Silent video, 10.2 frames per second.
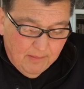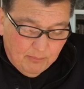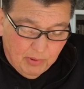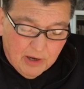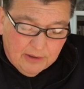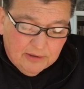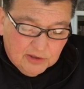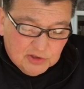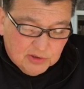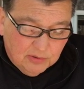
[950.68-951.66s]
but
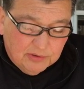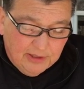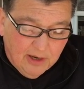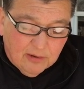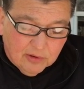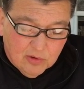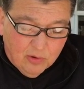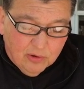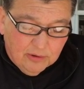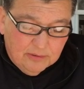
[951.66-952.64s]
exclude the outer
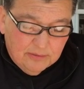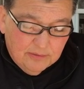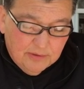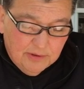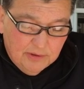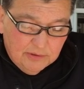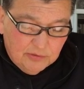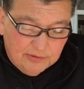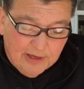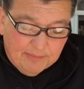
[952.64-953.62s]
court.
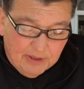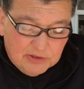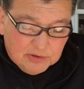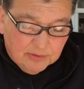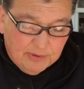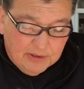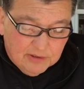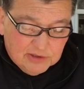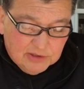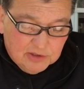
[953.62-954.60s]
Do not measure it
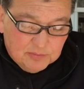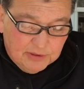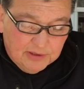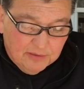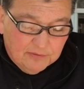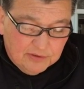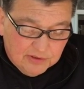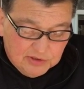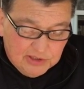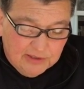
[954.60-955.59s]
because it has been given to
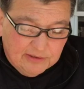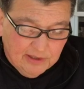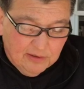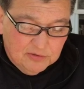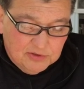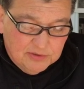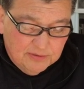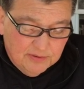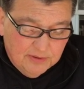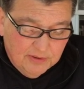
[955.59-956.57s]
the Gentiles.
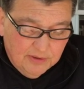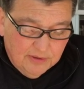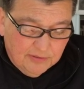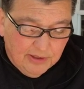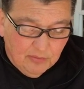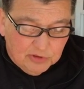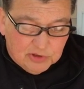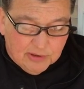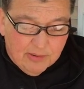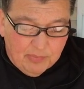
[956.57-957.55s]
They will
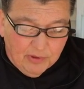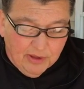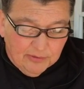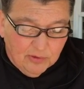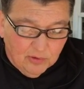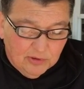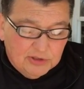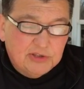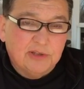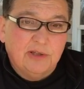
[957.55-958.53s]
trample on the holy
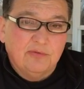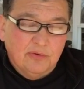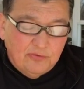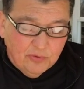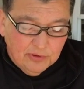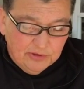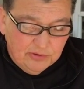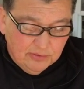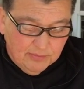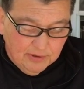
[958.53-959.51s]
city for
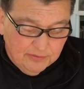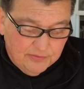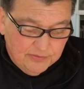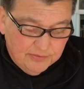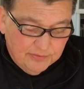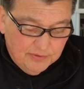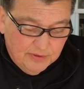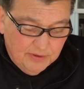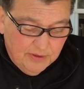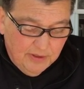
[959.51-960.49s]
42 months.
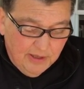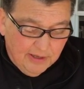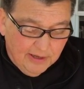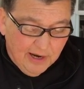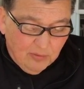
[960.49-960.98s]
And I